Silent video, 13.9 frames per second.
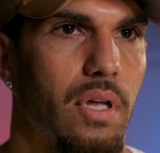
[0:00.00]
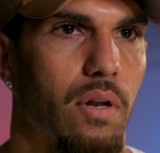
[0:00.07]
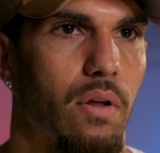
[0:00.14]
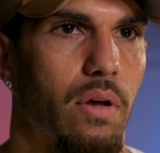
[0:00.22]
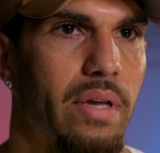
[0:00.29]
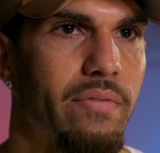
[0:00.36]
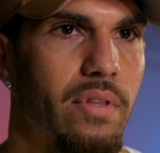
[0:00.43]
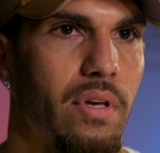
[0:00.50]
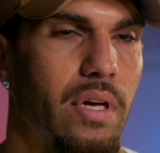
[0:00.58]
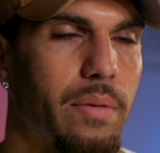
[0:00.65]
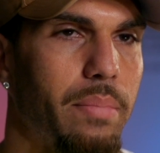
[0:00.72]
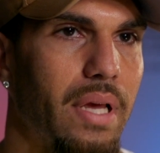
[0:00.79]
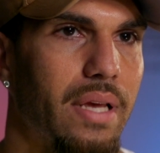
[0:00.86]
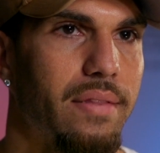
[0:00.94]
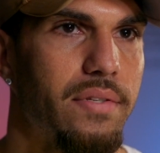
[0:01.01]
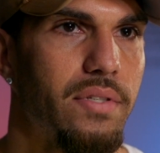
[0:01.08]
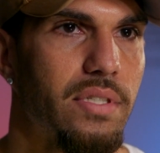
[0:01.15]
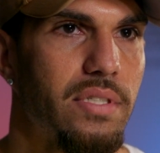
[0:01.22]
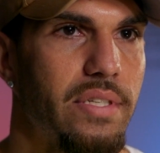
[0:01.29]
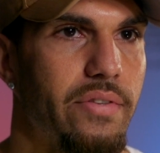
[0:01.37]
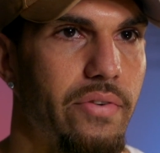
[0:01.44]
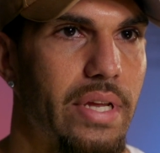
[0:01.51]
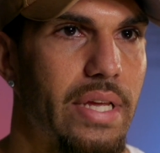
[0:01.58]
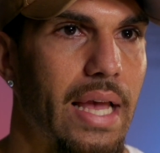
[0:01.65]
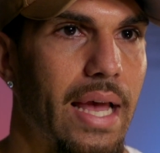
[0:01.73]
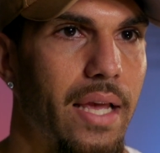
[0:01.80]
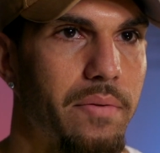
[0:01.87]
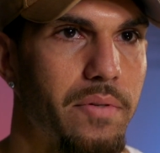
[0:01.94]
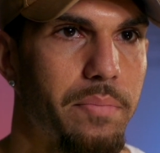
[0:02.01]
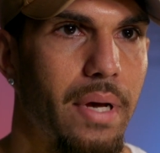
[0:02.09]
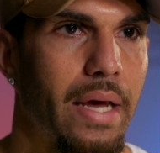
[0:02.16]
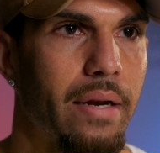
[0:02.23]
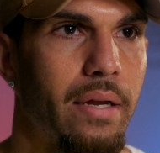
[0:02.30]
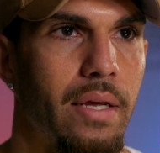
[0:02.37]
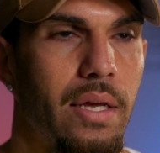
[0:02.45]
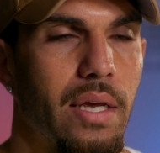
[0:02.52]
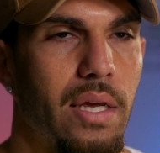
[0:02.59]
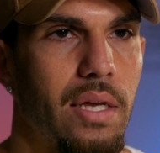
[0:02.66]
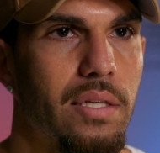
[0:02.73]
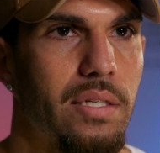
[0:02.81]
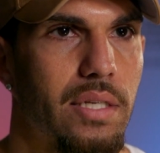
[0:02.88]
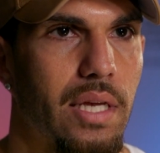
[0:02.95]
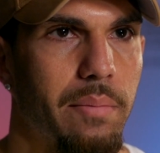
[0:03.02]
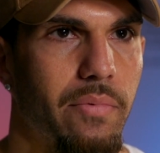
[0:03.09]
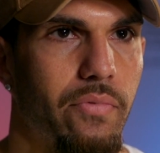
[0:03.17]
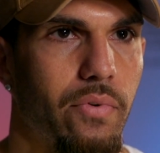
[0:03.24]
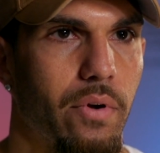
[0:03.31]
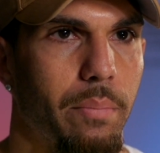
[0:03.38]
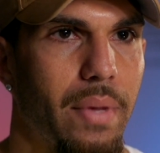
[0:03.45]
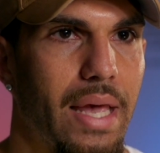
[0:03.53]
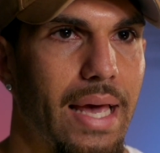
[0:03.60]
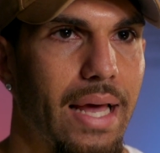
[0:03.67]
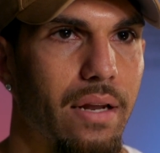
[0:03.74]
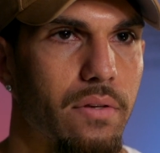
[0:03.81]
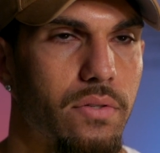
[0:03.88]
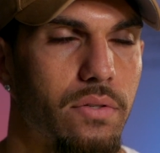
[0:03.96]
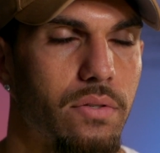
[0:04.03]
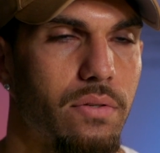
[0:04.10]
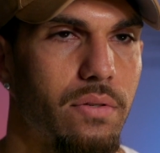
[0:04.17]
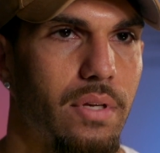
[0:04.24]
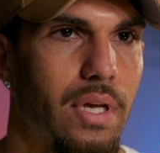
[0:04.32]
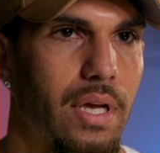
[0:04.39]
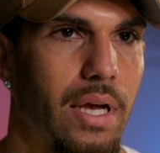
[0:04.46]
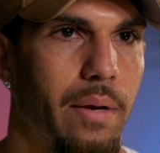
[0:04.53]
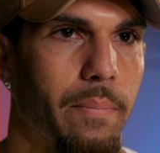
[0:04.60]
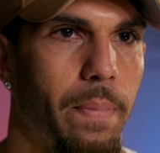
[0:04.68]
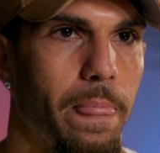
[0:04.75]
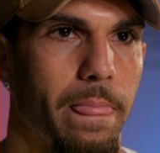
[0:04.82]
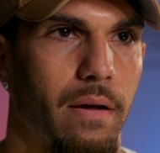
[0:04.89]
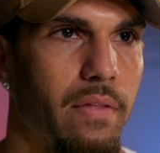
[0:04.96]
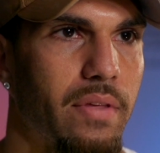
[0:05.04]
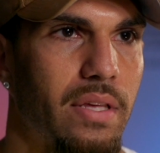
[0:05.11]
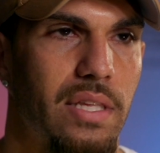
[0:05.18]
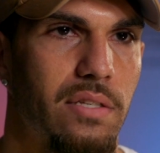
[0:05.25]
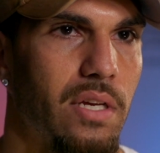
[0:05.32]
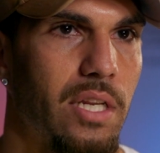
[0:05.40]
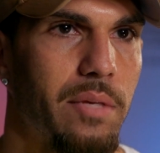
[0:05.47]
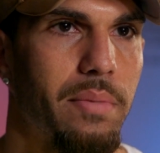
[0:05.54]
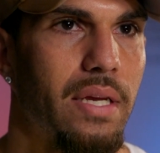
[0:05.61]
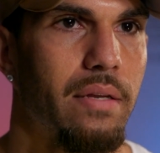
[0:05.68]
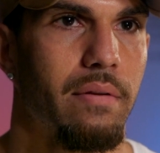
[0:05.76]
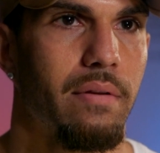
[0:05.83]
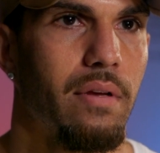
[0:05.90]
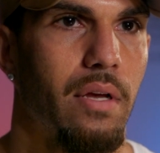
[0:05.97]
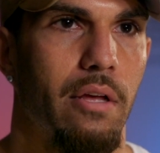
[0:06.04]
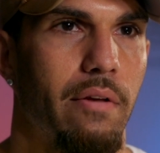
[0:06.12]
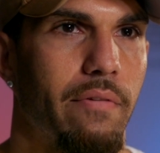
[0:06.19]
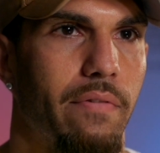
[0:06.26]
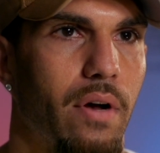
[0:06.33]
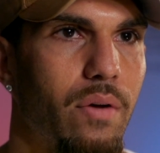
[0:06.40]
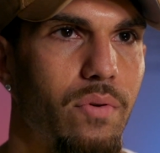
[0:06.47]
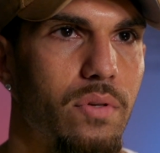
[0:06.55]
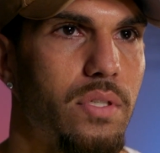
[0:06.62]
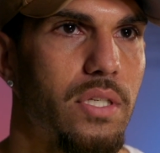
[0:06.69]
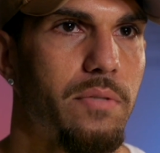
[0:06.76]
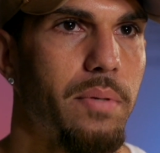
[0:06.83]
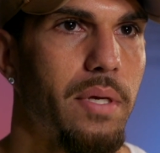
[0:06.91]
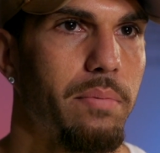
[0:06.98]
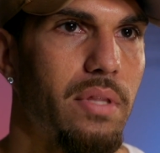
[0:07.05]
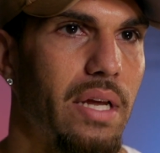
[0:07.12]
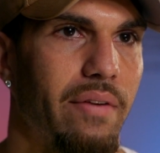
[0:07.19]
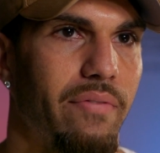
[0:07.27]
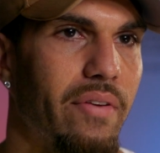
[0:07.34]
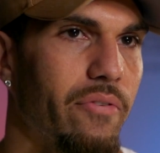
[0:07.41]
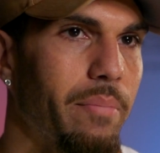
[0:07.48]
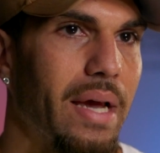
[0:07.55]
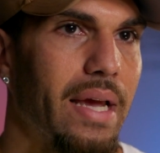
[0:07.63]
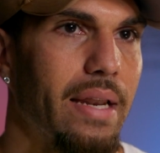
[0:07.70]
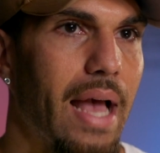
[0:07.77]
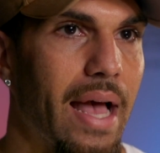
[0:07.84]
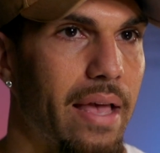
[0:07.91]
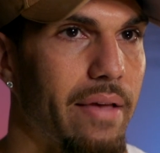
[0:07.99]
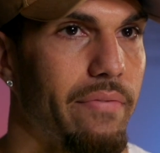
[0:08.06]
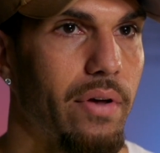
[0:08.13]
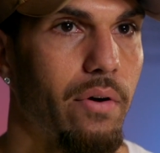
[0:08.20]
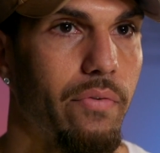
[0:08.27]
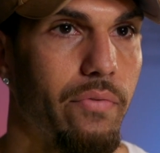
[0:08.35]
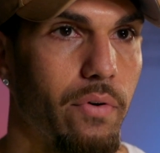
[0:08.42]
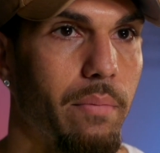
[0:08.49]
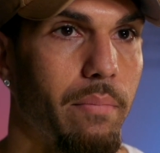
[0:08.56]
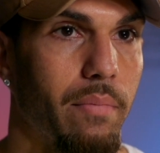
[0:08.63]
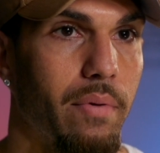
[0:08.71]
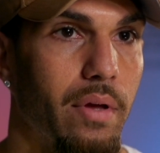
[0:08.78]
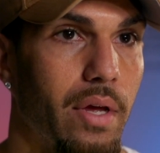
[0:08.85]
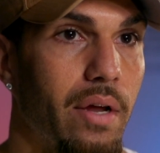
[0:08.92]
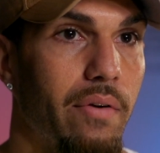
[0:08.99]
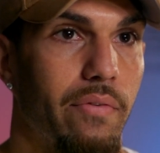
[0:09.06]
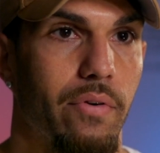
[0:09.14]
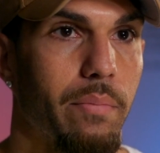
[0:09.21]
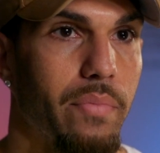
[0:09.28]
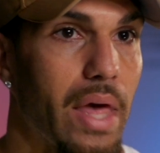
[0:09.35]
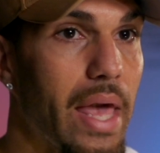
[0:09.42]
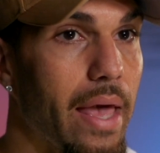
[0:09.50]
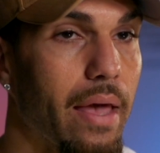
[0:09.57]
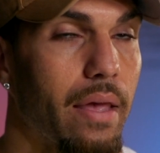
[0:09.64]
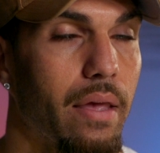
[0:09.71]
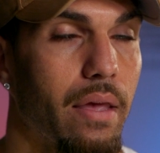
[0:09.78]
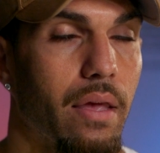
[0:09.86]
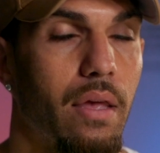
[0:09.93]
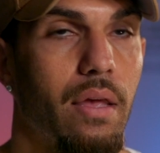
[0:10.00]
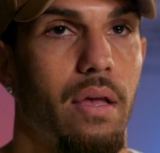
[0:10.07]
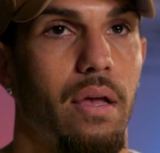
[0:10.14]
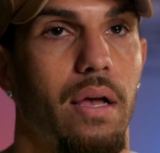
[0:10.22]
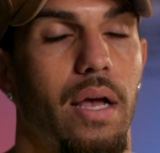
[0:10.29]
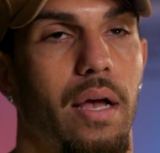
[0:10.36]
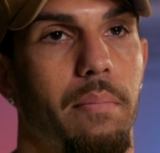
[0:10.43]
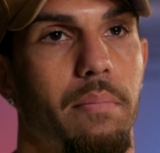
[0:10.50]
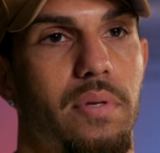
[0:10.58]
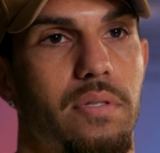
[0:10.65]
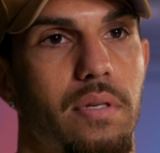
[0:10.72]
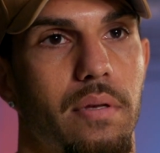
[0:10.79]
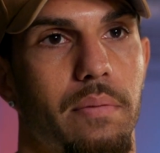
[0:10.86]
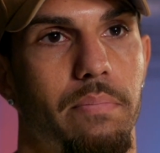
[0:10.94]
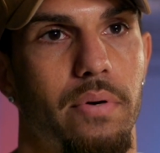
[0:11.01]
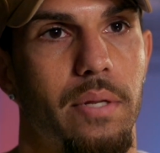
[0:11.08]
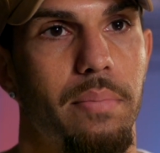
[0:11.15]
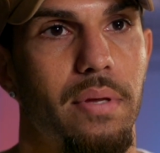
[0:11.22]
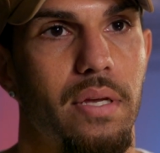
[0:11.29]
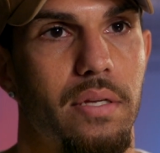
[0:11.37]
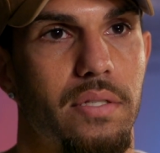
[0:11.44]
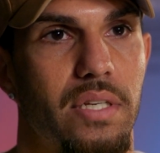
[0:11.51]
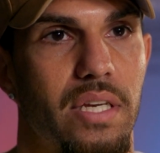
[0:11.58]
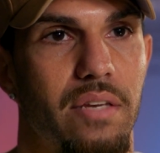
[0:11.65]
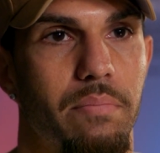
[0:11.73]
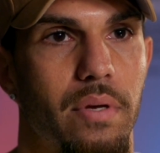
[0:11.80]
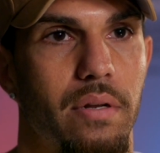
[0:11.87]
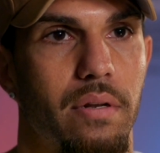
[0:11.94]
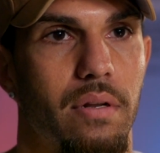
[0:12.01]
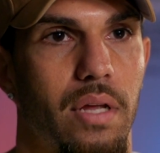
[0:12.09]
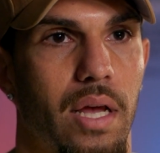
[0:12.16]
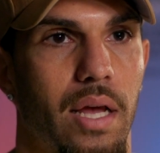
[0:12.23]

a lot, even though I only played the 63 games. But just coming from Alice, I think there's only been five or six people that have ever made AFL from there. Is a pretty big achievement,